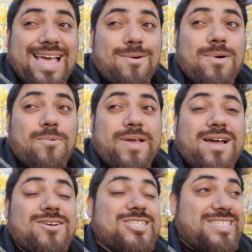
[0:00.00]
And what we
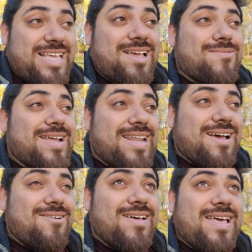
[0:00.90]
are seeing right
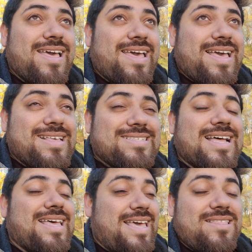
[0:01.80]
now is
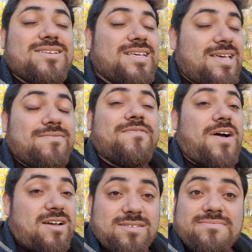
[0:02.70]
that he doesn't give a
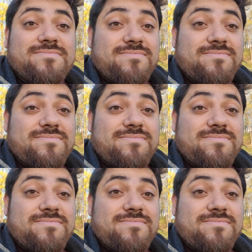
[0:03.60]
fuck.